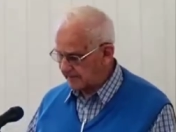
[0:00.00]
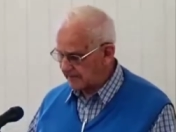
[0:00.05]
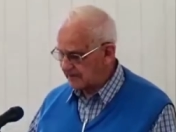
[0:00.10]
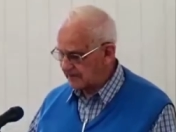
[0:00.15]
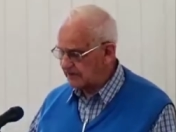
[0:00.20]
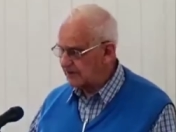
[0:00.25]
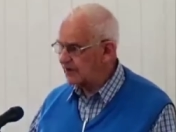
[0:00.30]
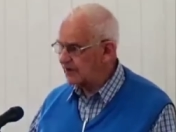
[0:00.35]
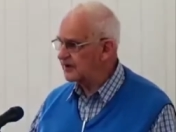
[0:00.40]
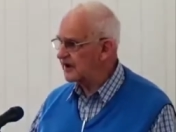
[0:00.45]

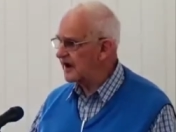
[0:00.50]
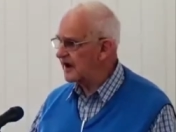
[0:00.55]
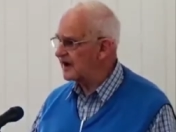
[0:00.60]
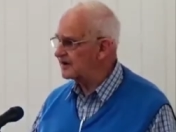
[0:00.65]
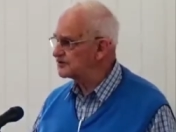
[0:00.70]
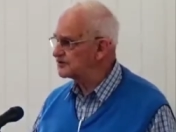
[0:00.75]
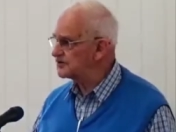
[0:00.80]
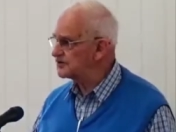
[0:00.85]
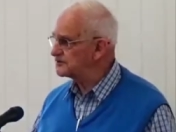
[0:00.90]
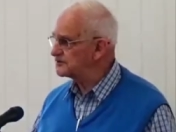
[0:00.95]
You can't
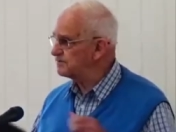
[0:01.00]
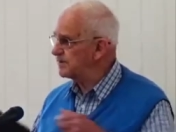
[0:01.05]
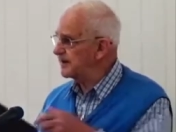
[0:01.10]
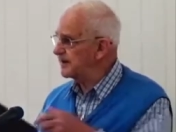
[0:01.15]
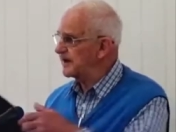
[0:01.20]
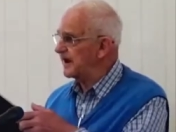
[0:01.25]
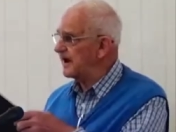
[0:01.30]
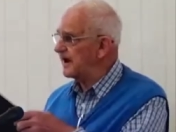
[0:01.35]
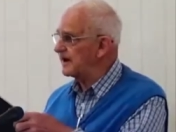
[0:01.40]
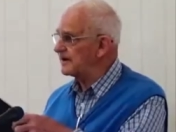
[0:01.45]
just pick
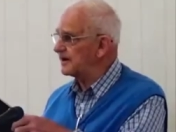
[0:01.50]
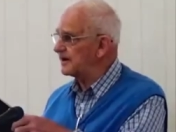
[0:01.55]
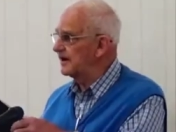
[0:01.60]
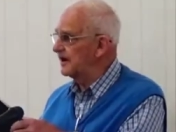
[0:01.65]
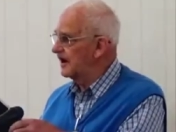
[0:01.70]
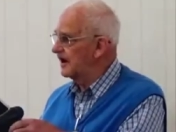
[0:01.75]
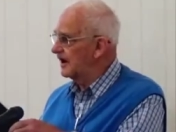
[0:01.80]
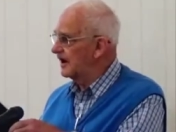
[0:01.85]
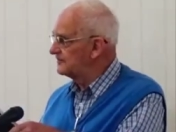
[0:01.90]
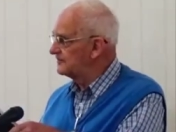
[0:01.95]
out
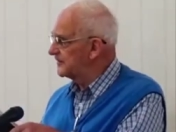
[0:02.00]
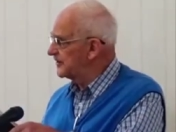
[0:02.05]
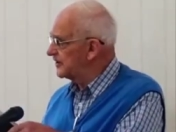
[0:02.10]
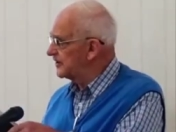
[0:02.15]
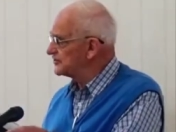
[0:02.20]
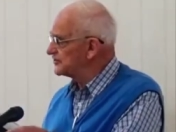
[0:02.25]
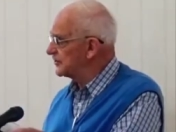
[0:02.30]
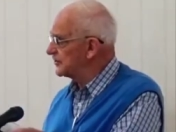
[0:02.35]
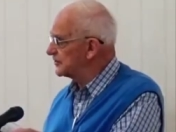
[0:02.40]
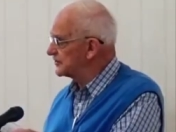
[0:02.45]
a verse
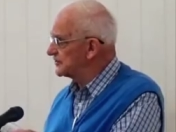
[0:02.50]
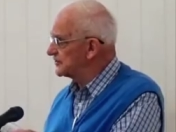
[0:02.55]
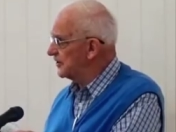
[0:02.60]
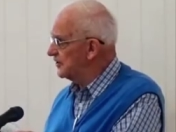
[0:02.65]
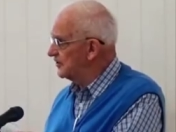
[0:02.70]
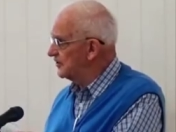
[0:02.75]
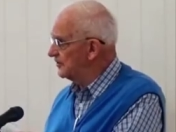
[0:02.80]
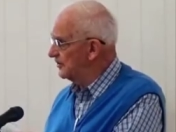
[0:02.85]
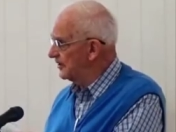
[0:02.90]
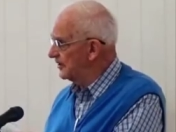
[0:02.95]
or two
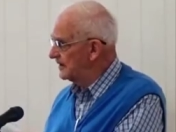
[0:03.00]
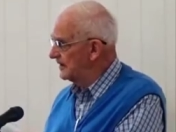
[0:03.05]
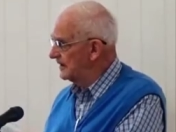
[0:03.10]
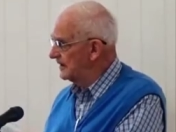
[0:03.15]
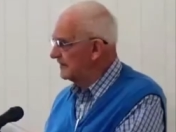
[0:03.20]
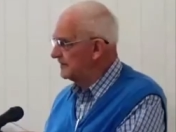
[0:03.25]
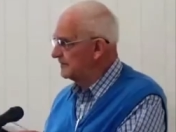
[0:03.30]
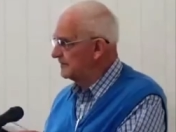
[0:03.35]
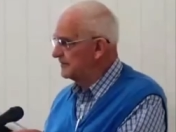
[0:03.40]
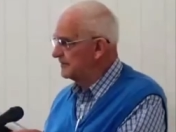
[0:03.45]

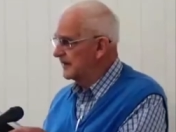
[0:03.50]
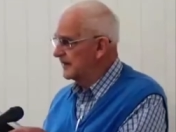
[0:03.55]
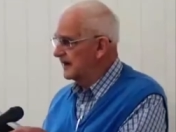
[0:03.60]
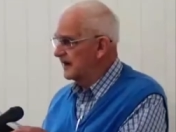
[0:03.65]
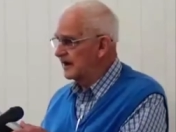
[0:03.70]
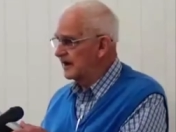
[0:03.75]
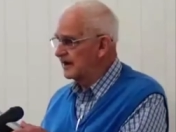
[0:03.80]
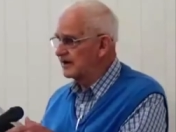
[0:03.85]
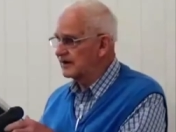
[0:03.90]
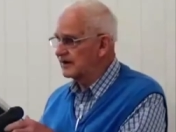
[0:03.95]

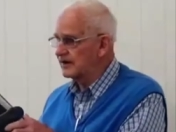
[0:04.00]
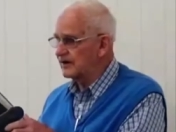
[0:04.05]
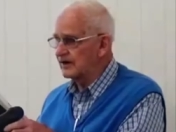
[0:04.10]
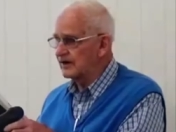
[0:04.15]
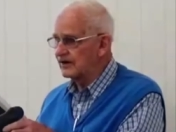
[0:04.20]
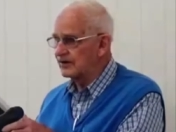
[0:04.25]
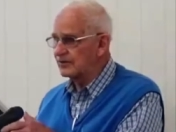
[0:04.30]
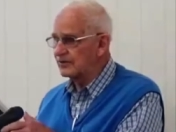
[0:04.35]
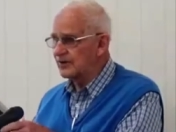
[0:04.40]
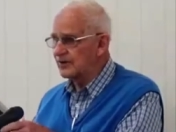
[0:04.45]
and
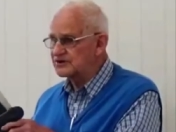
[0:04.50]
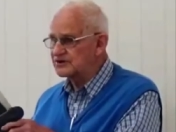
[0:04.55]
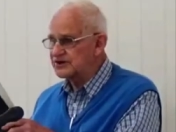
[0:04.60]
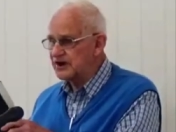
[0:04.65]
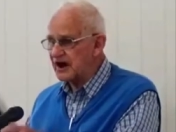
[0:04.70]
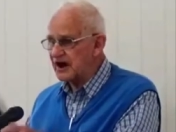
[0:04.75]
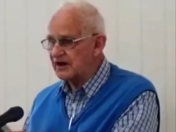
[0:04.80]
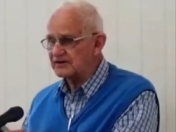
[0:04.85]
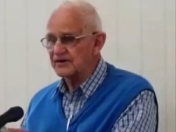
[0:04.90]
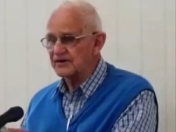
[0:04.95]

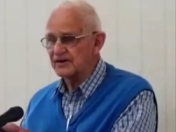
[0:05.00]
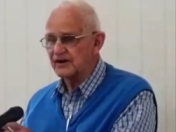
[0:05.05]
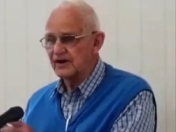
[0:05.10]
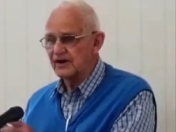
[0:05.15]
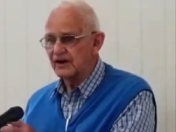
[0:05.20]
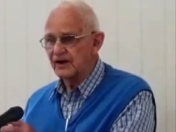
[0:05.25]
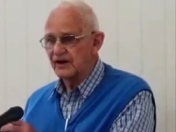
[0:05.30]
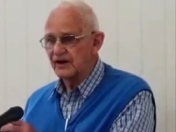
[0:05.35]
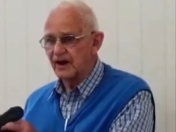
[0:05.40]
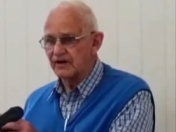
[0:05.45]
reject
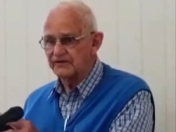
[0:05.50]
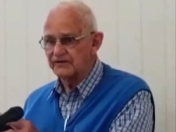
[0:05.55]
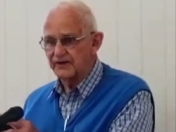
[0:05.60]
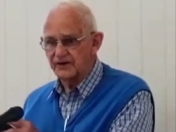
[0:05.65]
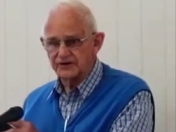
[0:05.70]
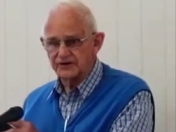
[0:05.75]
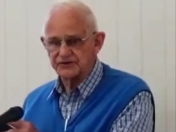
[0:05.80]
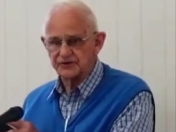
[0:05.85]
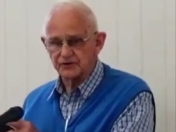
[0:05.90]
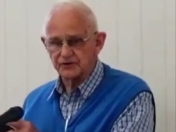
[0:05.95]
a
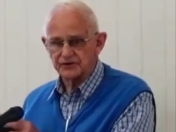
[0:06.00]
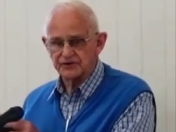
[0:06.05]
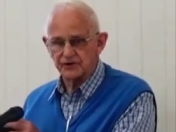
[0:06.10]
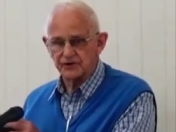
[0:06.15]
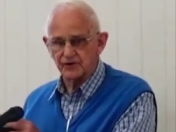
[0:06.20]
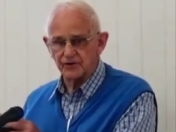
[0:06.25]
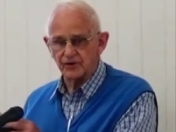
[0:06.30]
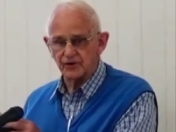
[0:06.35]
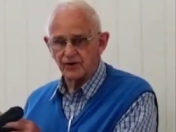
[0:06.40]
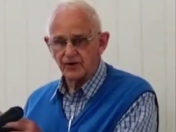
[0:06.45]
verse or two
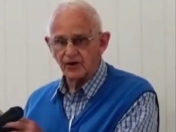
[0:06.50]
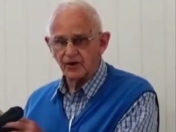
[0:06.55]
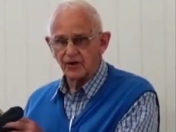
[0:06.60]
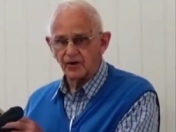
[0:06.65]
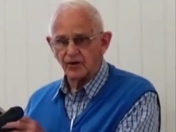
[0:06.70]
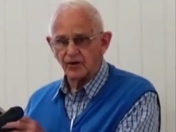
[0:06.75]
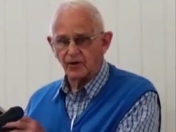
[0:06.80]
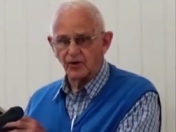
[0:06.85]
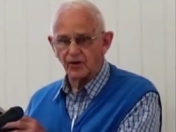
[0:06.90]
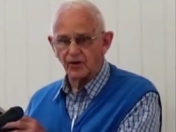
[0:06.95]

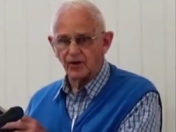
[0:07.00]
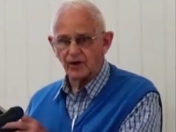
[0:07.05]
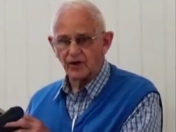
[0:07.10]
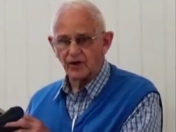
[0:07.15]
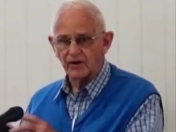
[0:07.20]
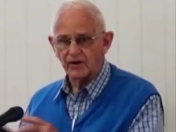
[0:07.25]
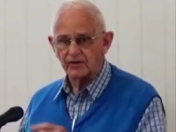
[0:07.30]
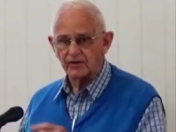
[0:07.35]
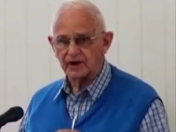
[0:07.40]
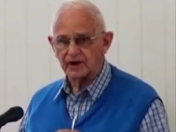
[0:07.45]
or
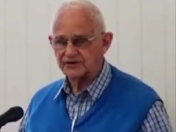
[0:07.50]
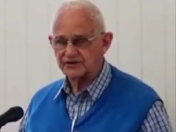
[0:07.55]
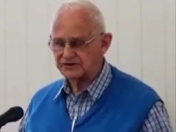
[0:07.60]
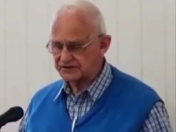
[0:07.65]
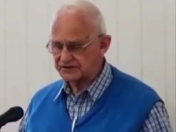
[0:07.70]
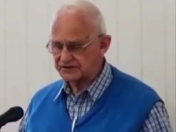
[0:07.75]
the rest.